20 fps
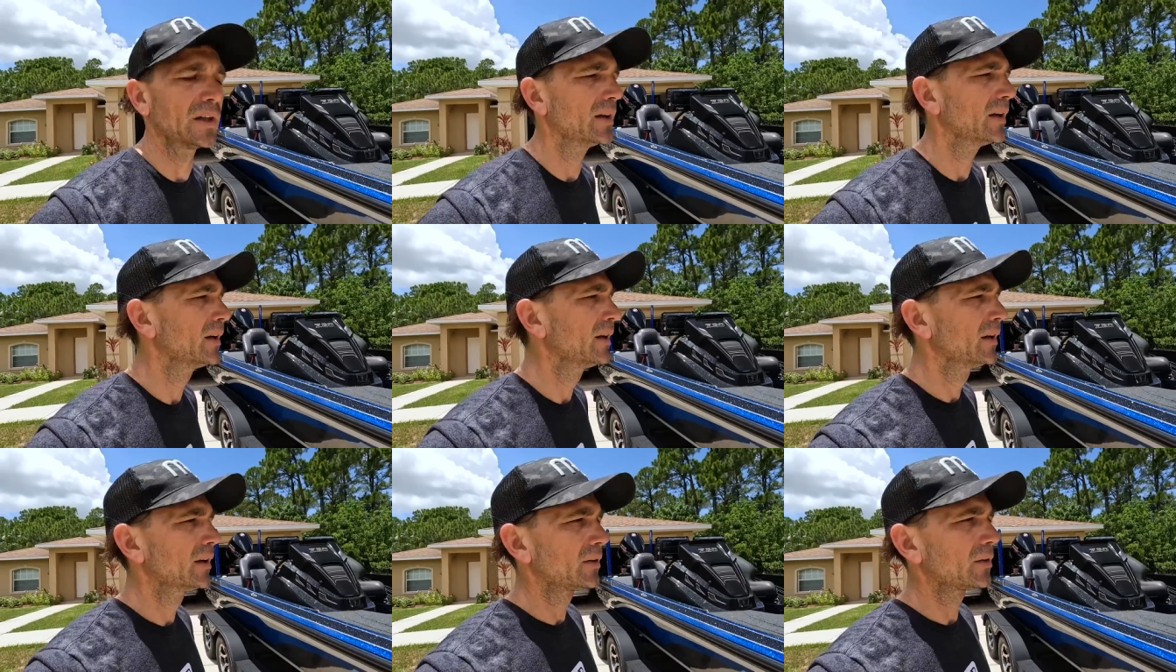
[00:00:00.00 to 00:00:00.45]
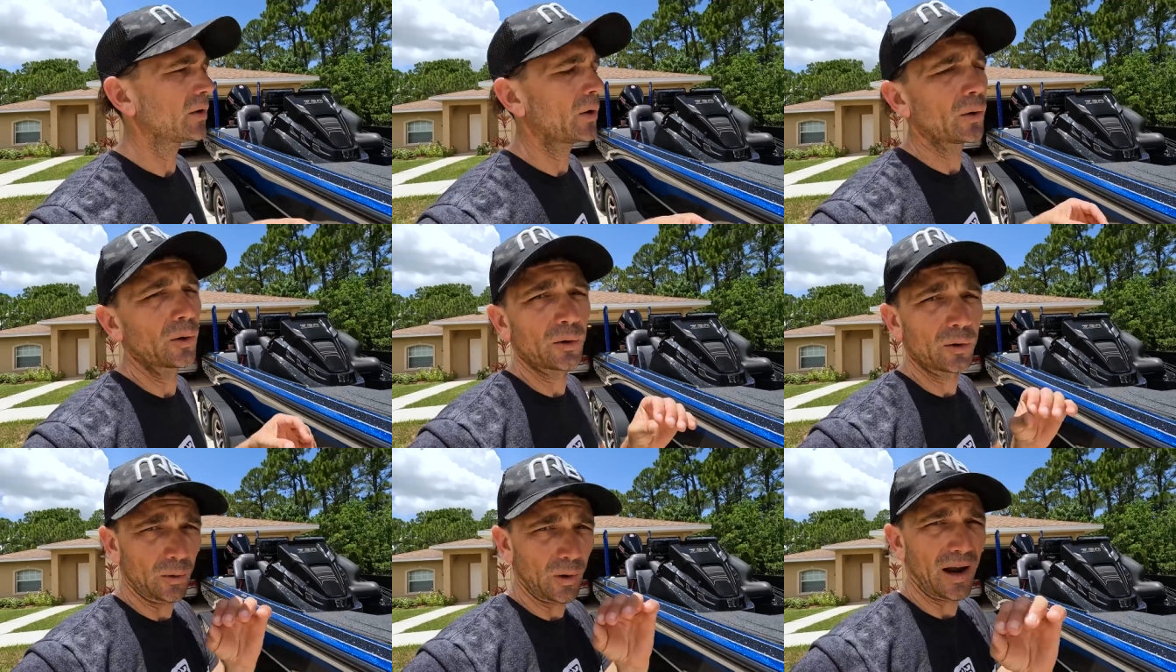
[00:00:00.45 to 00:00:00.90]
it.
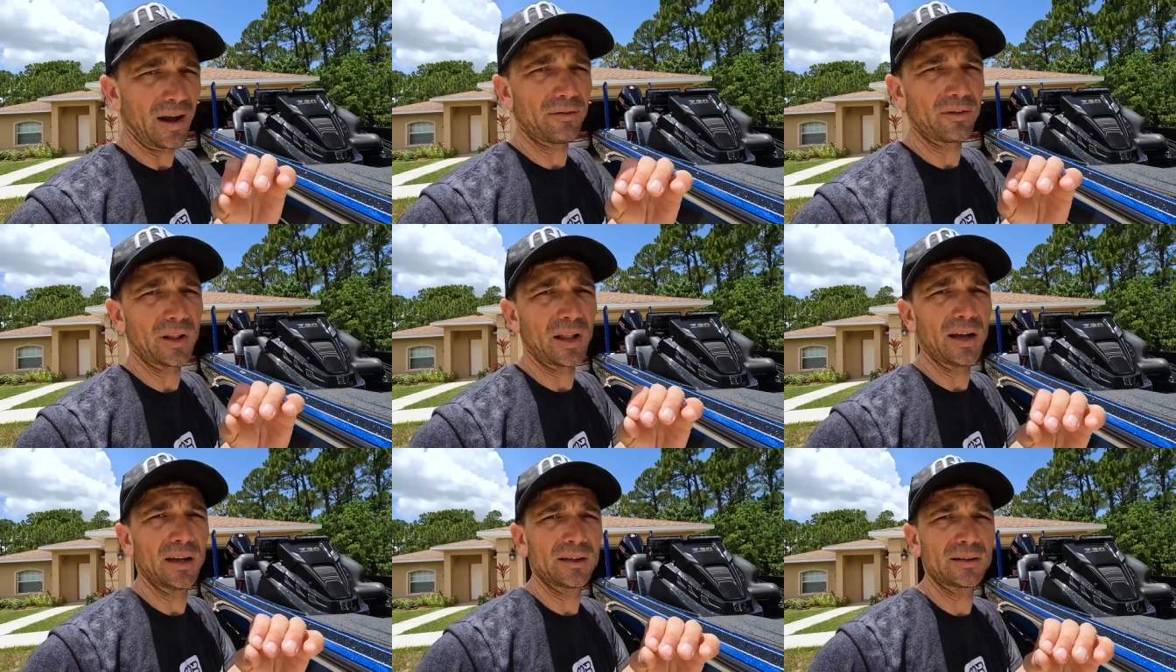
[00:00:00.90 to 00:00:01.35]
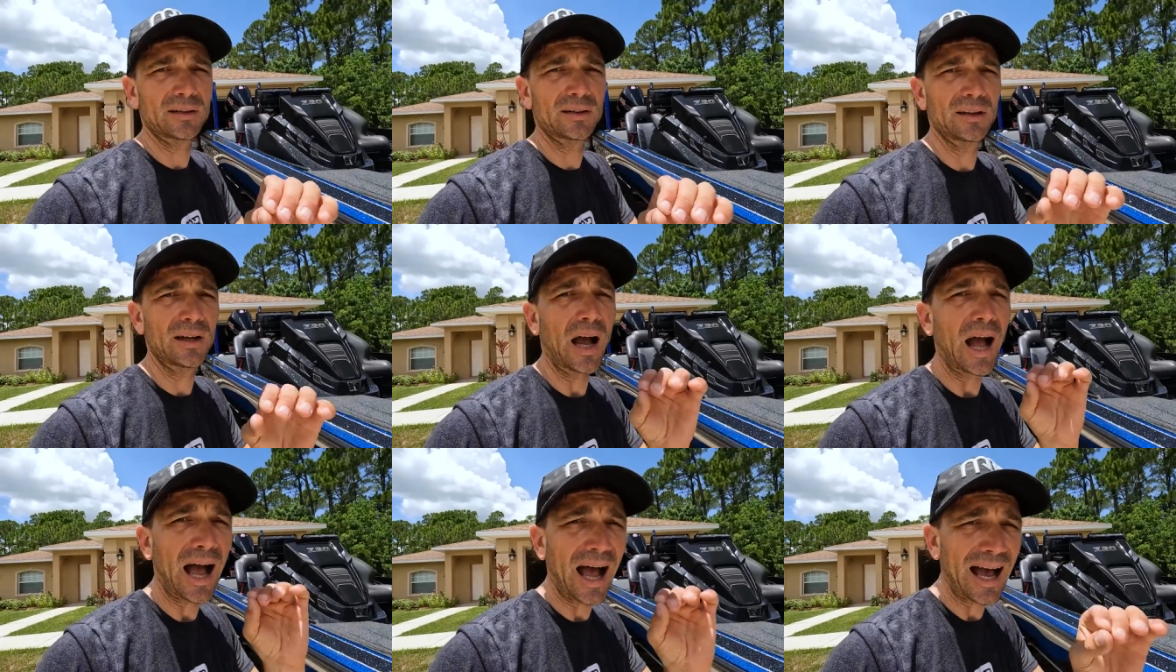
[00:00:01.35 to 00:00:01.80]
So graph glass.
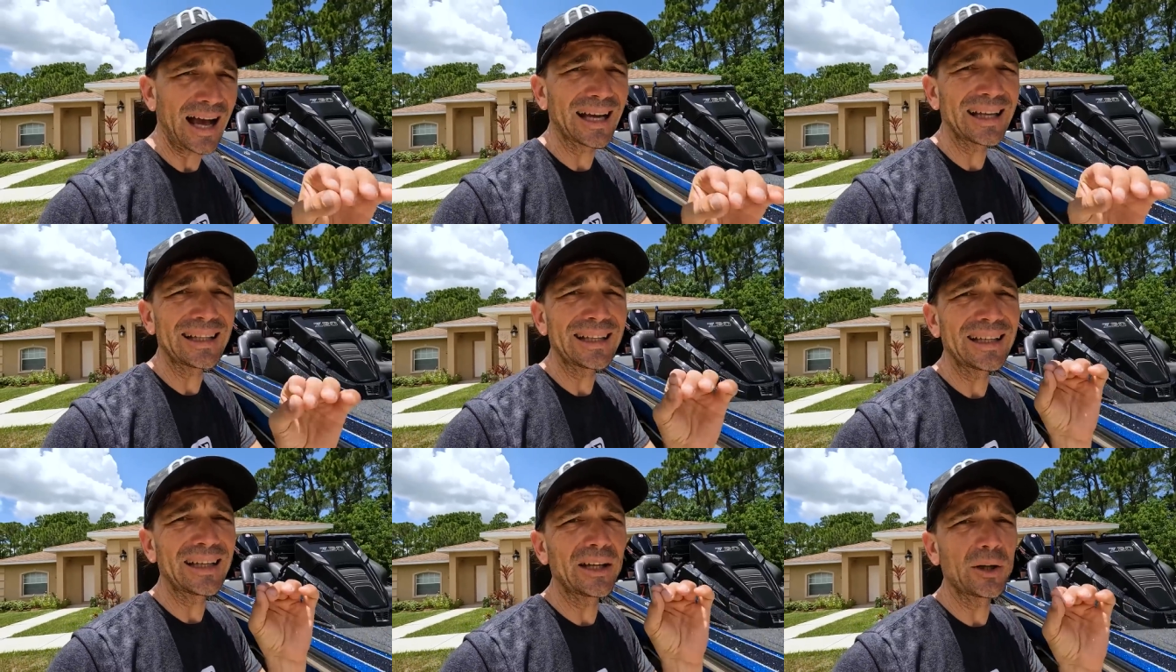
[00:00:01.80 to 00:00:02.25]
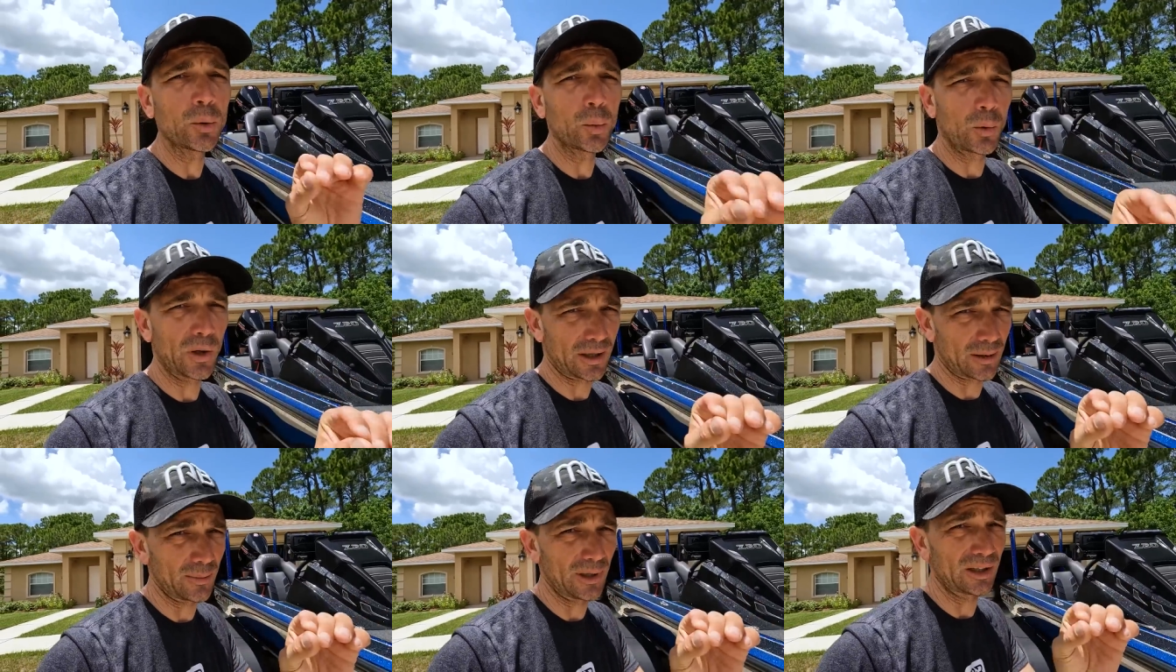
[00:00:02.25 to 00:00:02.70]
Highly
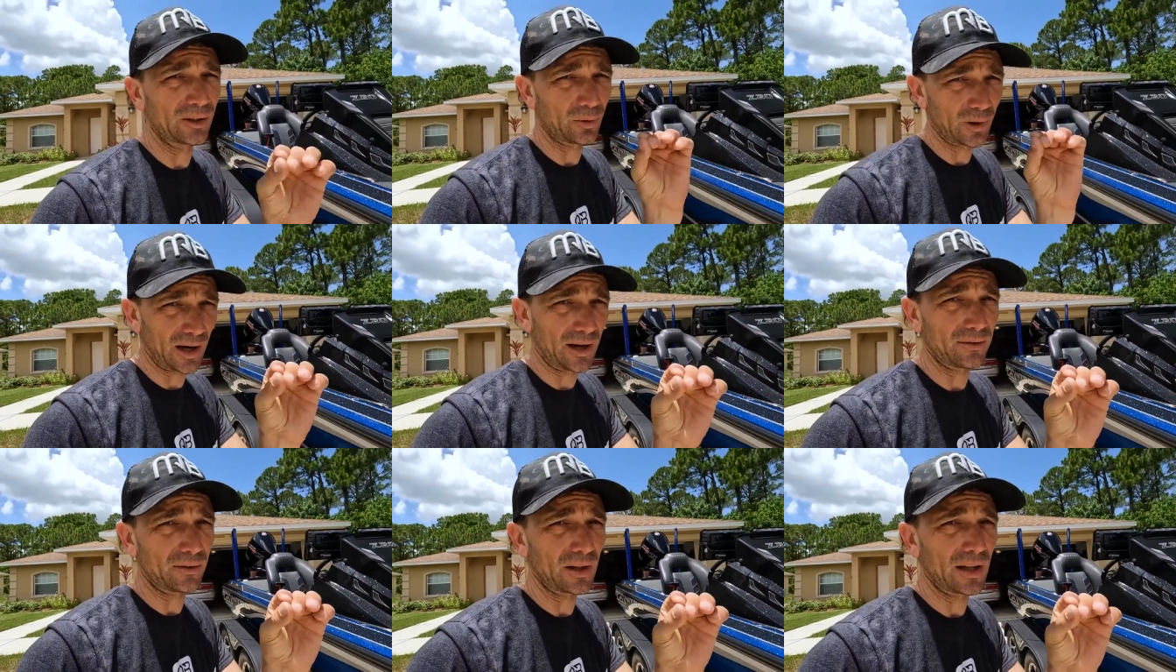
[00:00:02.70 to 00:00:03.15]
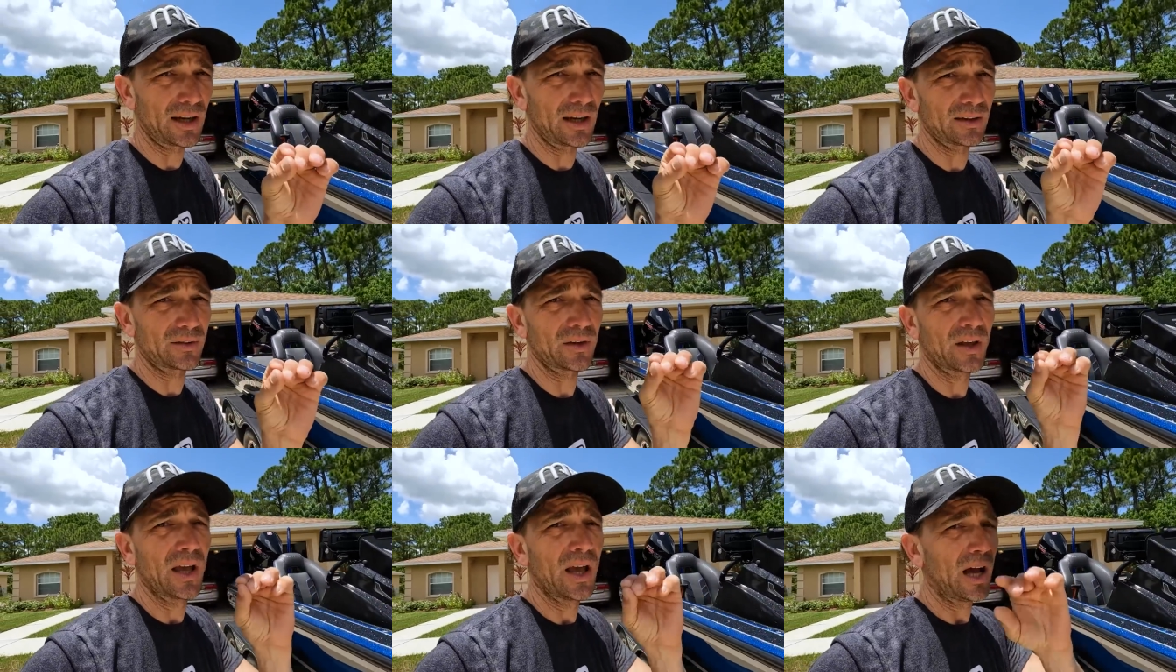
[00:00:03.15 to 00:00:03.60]
recommend graph
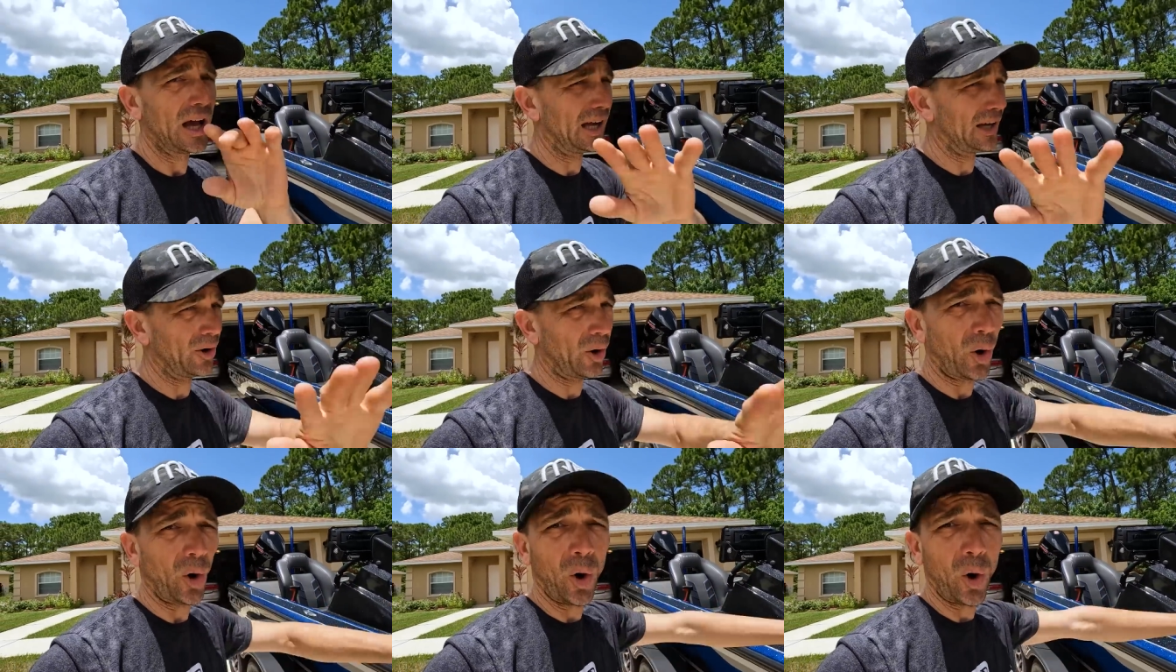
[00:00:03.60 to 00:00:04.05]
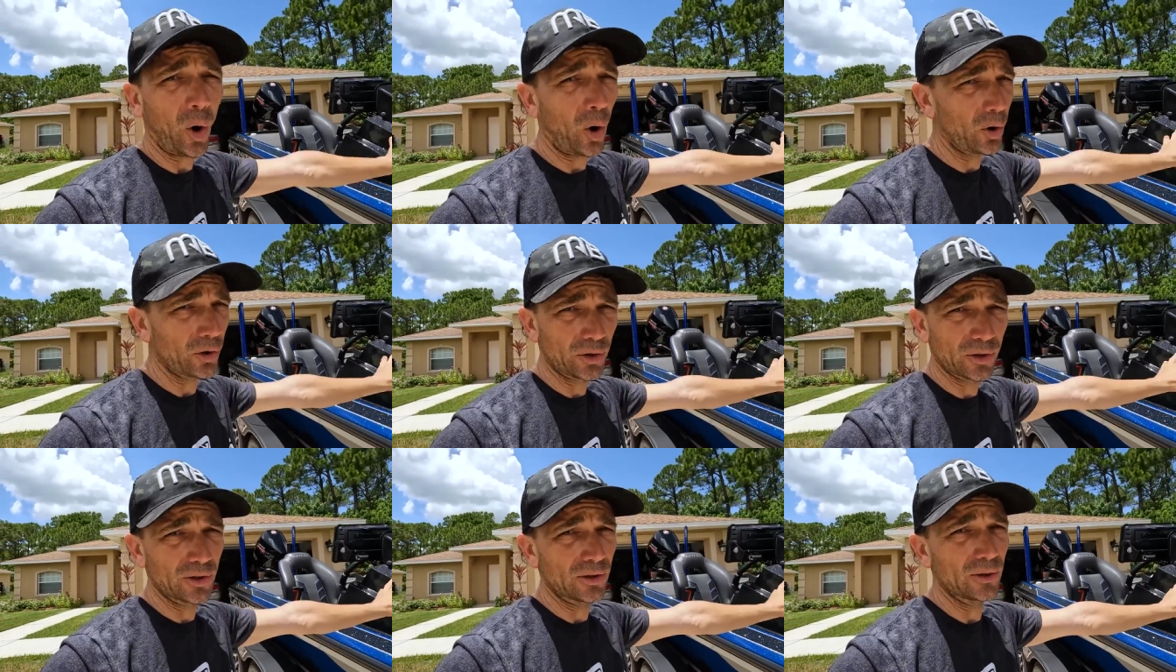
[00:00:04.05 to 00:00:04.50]
glass on all
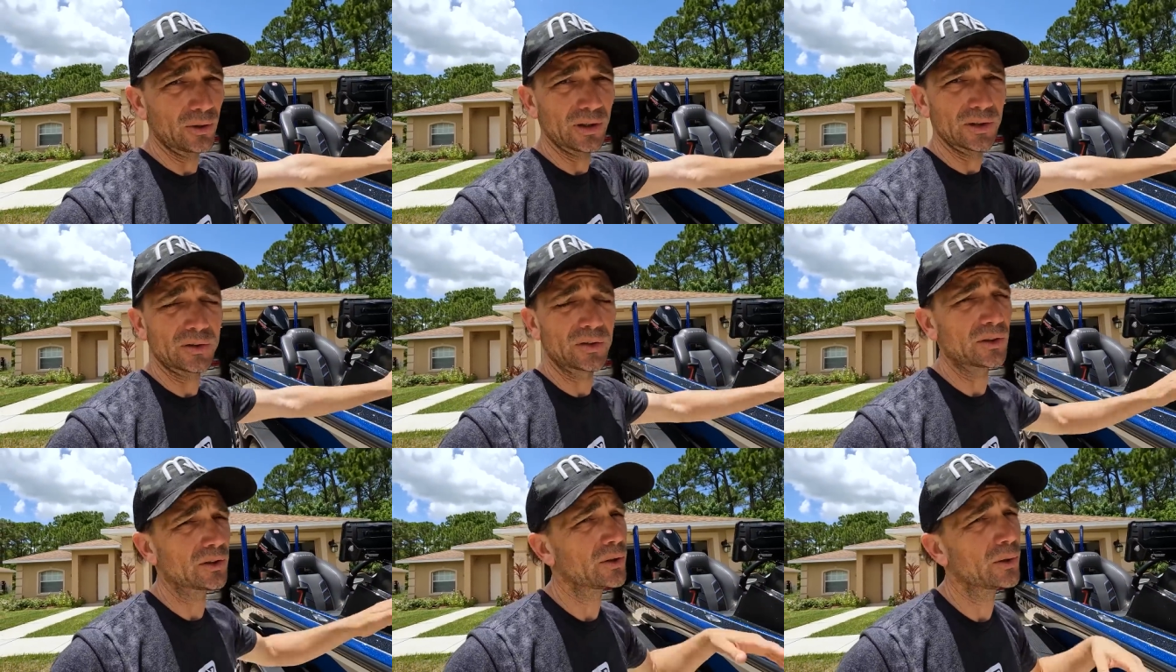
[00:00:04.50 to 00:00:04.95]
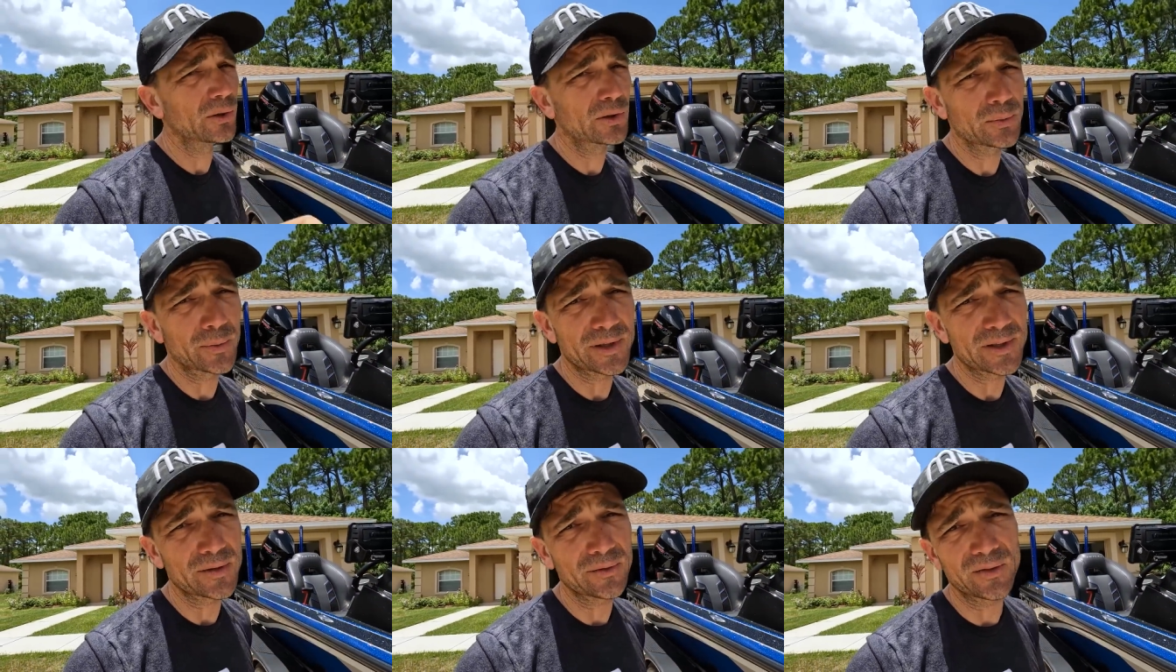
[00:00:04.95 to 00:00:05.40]
your units. They're too
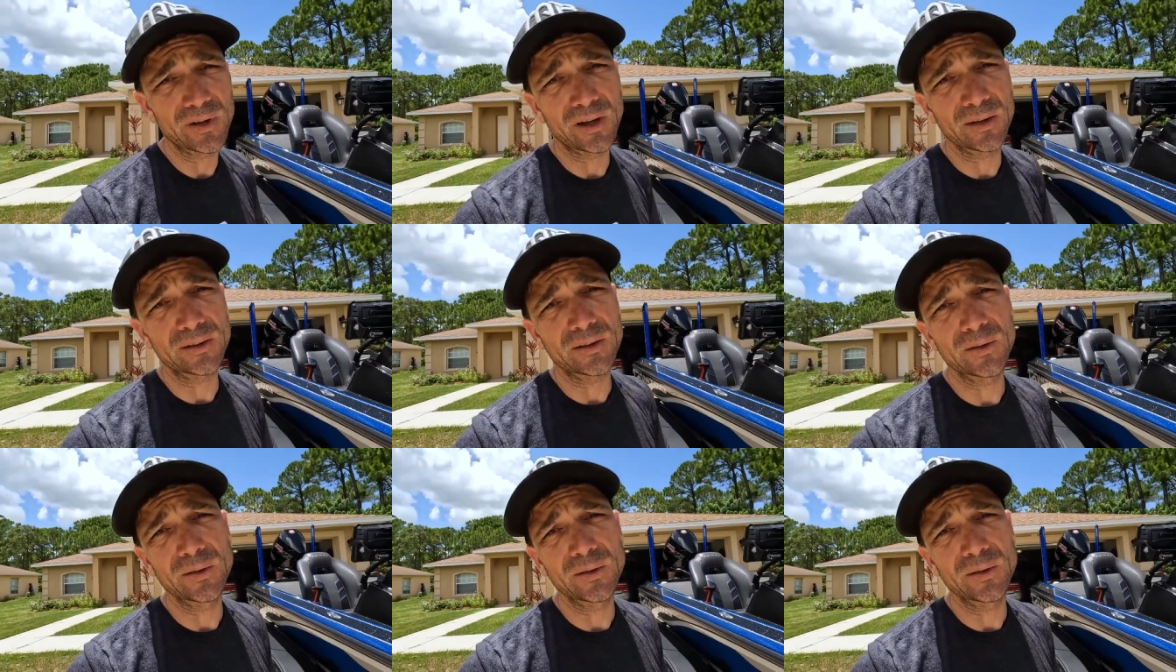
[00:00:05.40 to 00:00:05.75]
expensive not